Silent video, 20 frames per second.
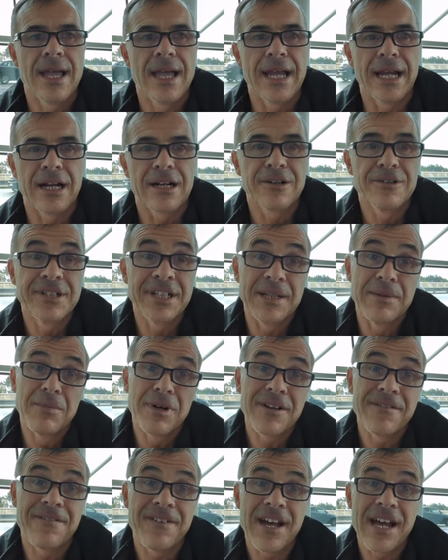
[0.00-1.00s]
Included in
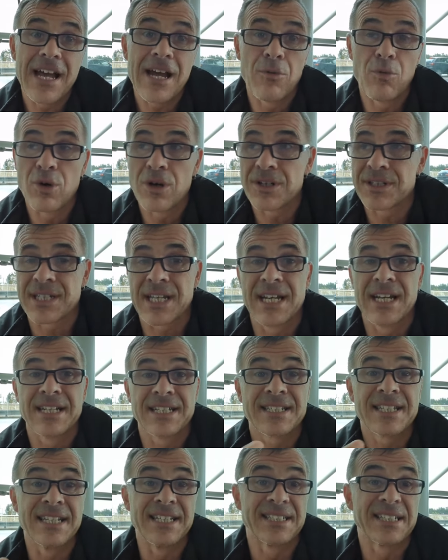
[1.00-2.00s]
my fare was a
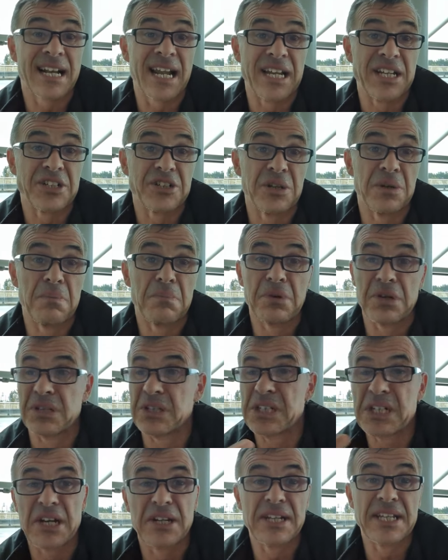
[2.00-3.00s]
seat selection, but
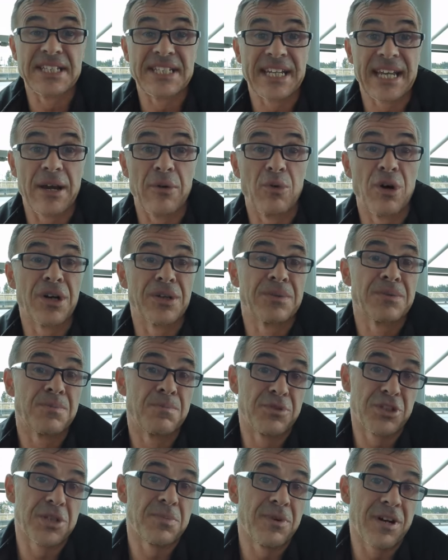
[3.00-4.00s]
you don't need to get one.
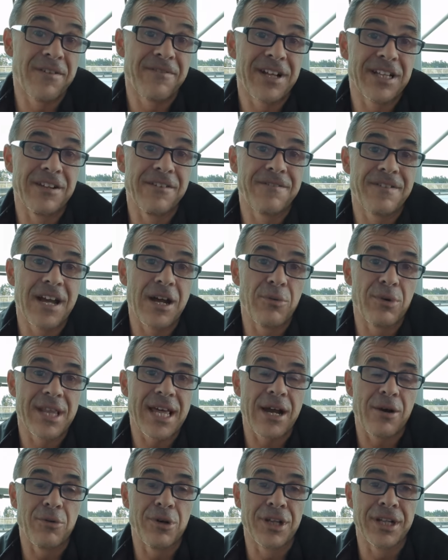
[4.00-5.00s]
Just buy a value fare
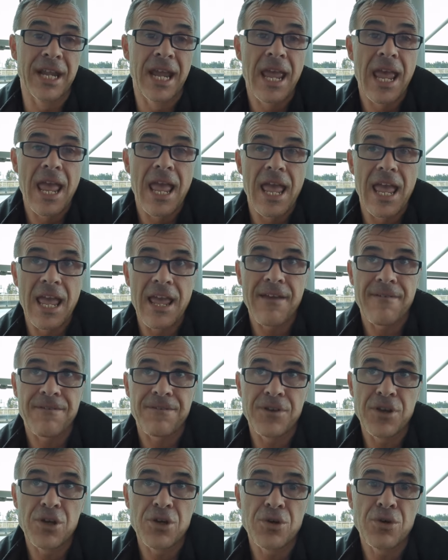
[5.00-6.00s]
without one.
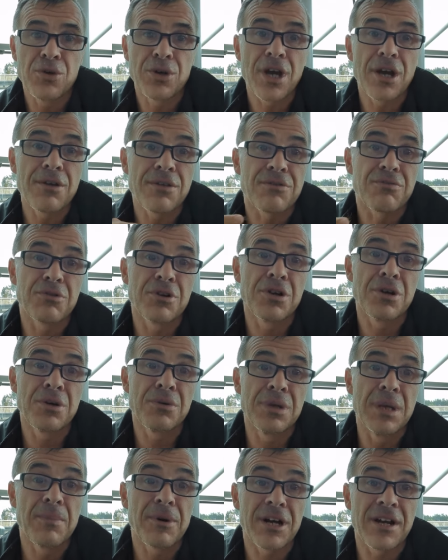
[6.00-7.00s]
If you go
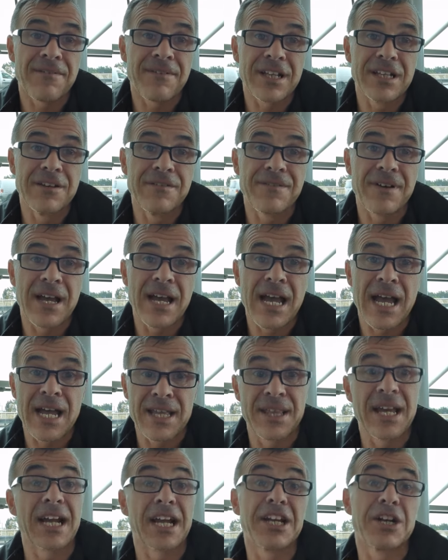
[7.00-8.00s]
through, you buy a value fare,
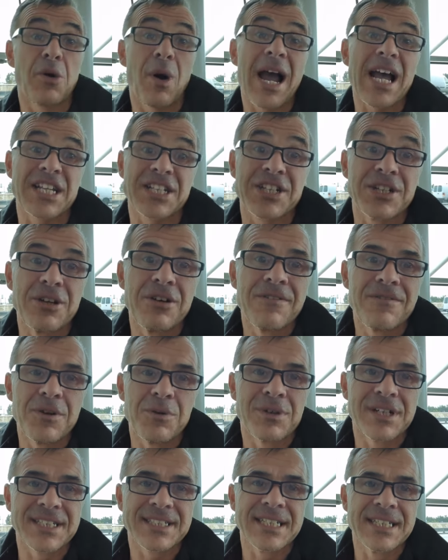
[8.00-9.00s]
they're going to ask you if you
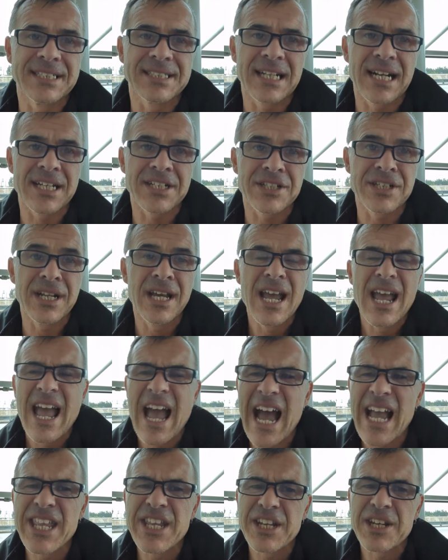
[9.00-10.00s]
want a seat selection,
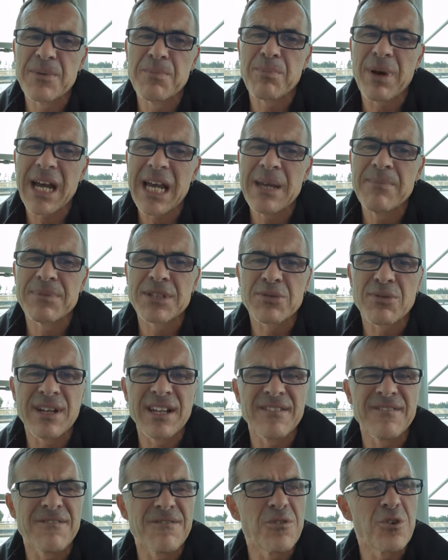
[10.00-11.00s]
and you can pay
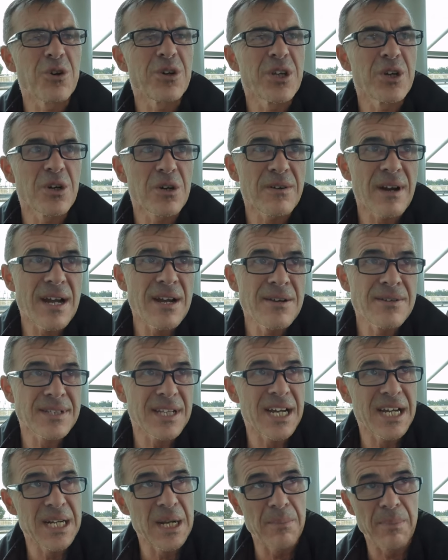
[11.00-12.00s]
between four euros
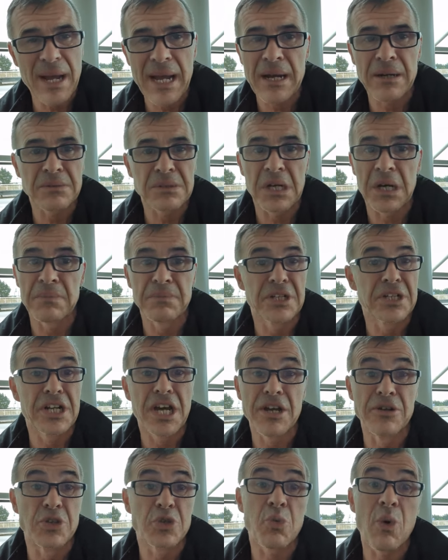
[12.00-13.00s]
and about, I don't
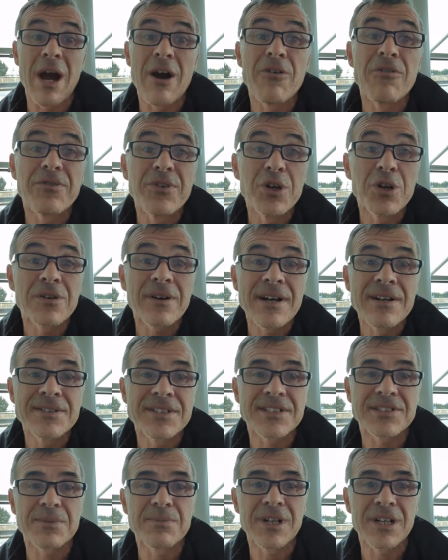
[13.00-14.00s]
know, twelve euros
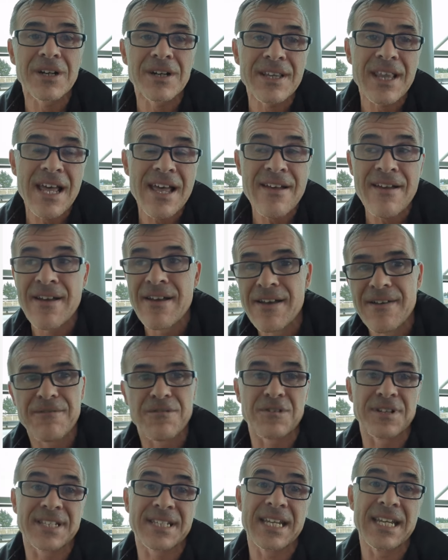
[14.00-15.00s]
or something like that
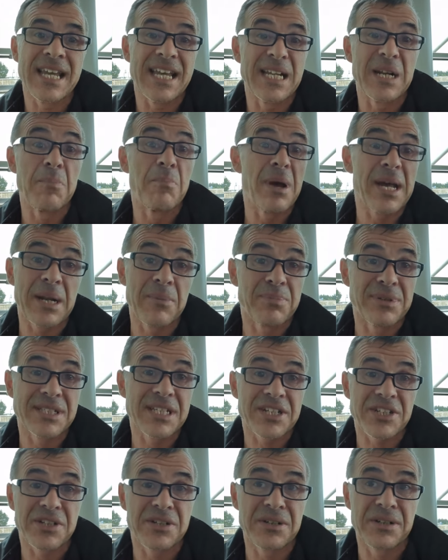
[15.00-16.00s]
for a seat in a better
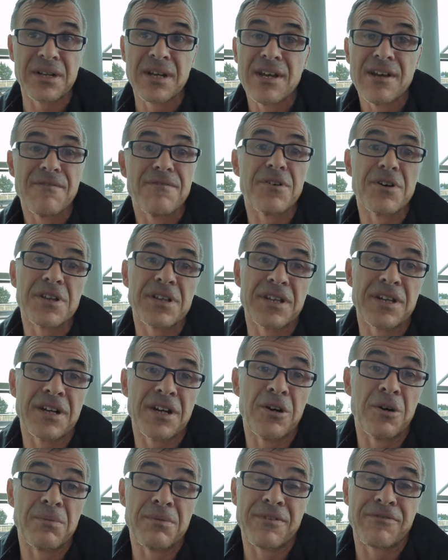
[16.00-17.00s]
position further
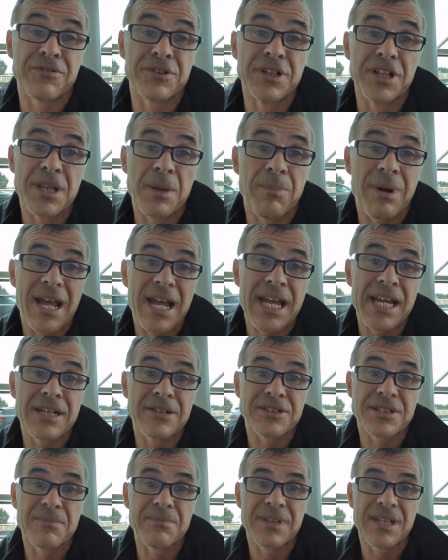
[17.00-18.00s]
up the front of the plane
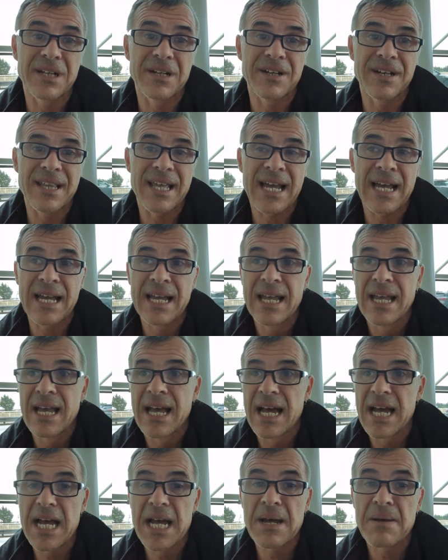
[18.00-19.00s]
or something like that.
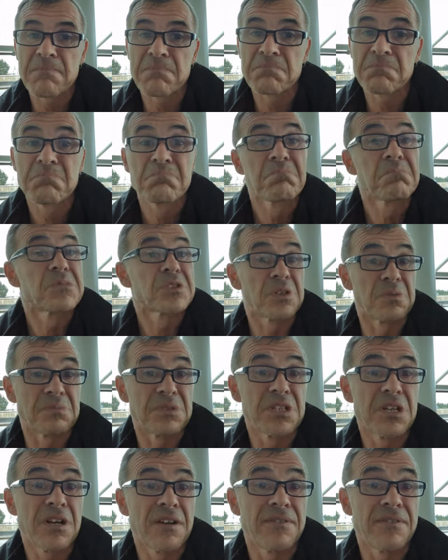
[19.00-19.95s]
Um, it's up to you.